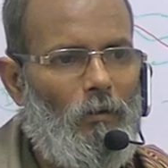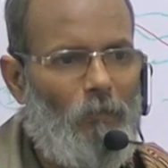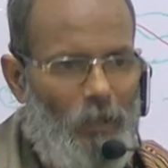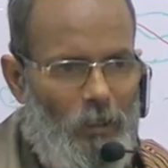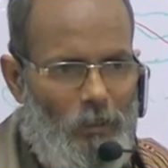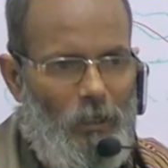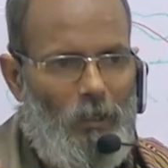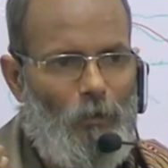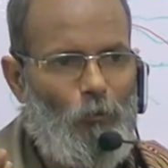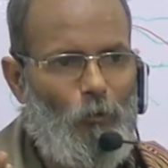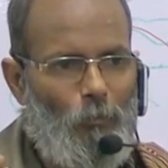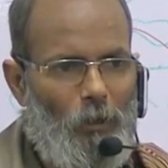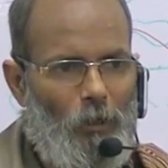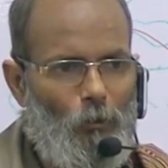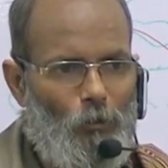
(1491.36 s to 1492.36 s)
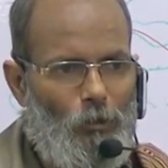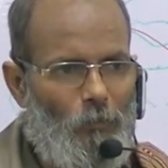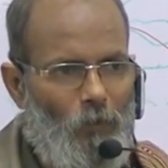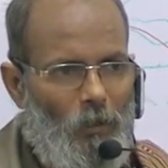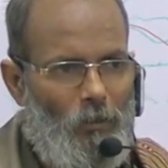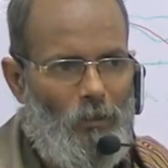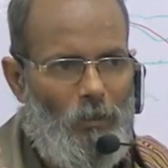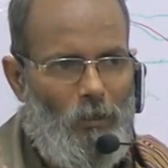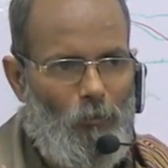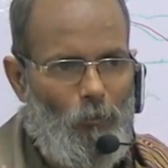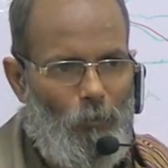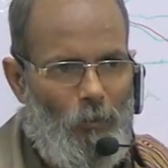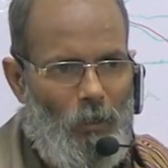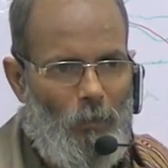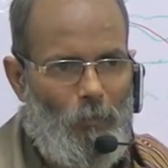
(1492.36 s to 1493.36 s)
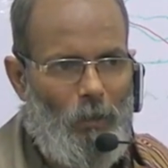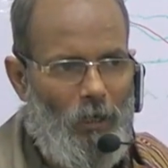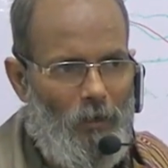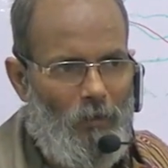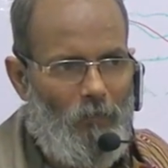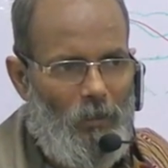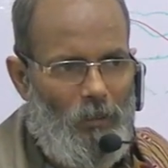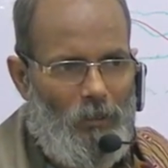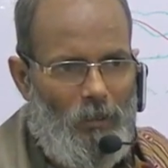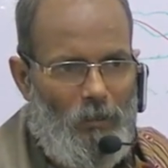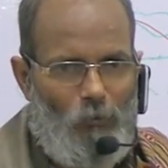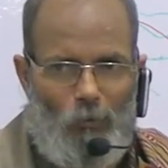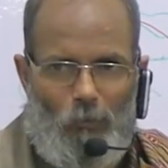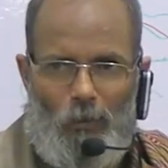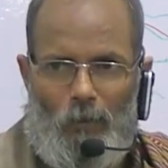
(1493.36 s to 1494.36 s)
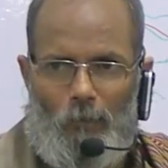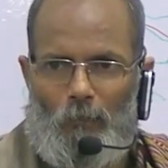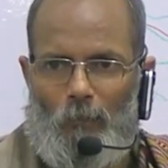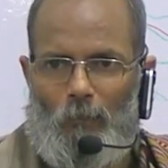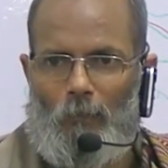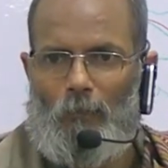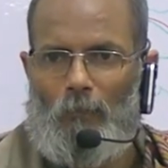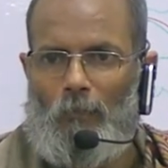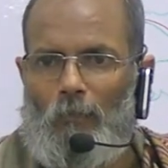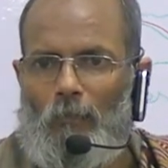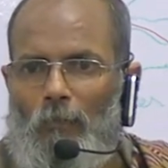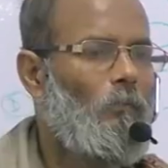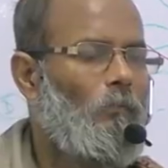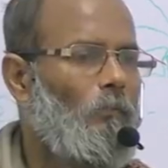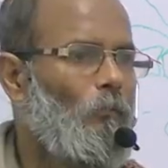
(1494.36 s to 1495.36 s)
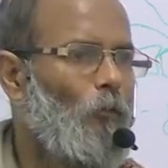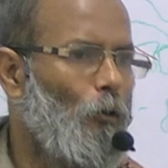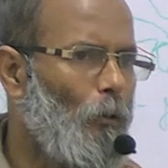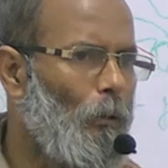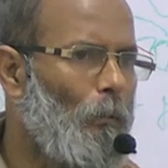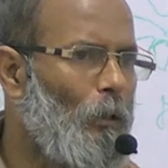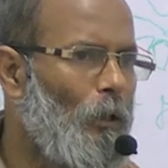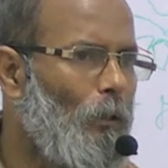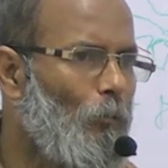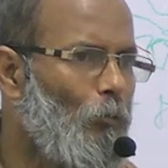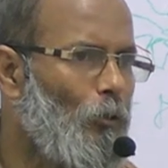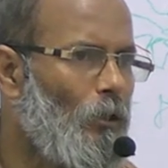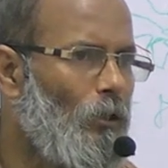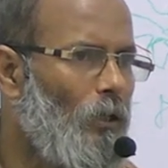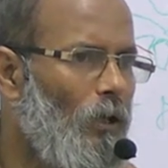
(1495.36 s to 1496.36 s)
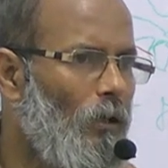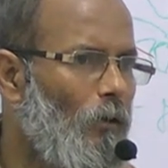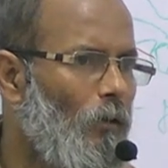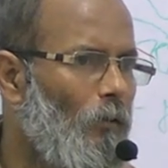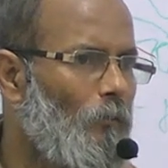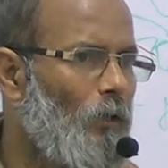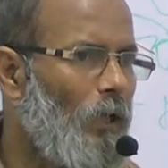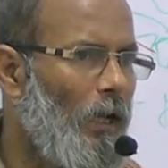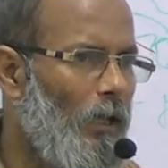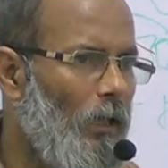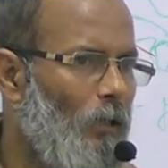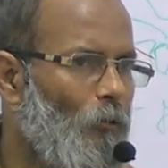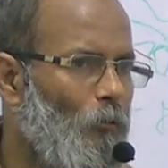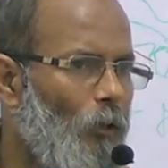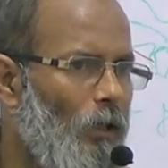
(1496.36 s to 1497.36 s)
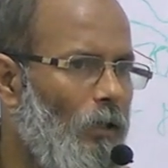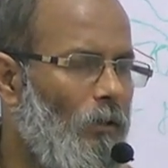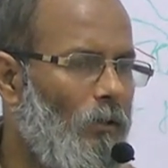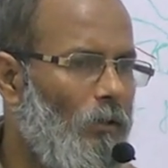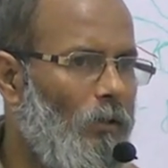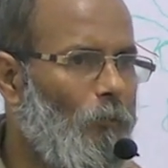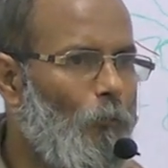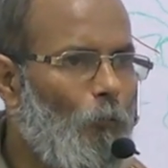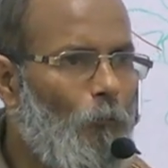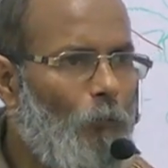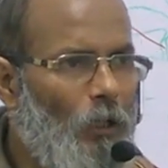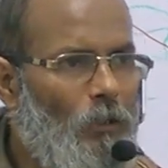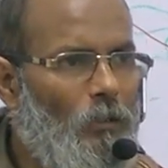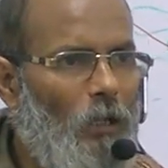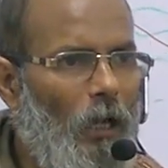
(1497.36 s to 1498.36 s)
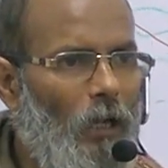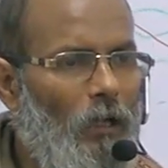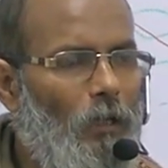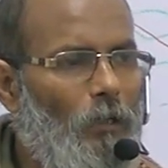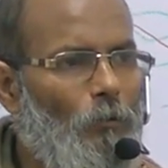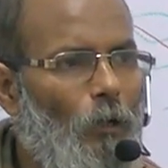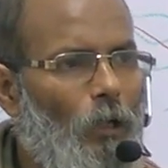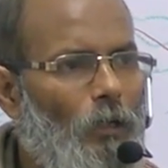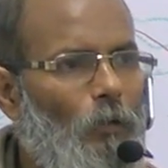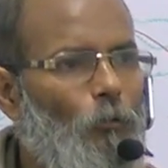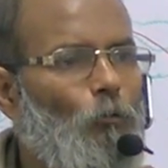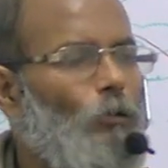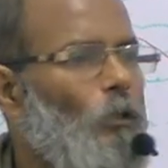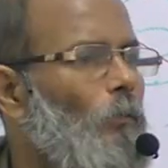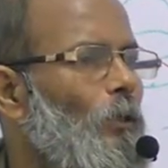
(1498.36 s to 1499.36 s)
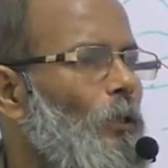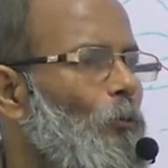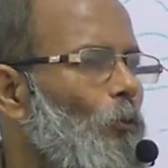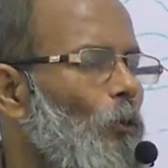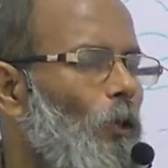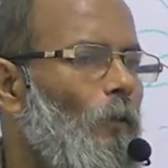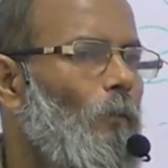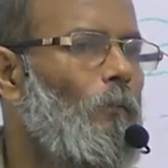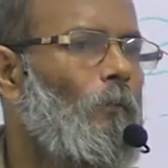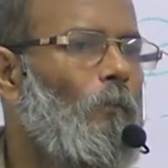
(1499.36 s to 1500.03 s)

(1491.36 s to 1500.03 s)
Flexion e korbe, dorsiflexion e korbe na plantar flexion e korbe? What will be the position of the ankle joint if you fix the ankle joint due to some injury?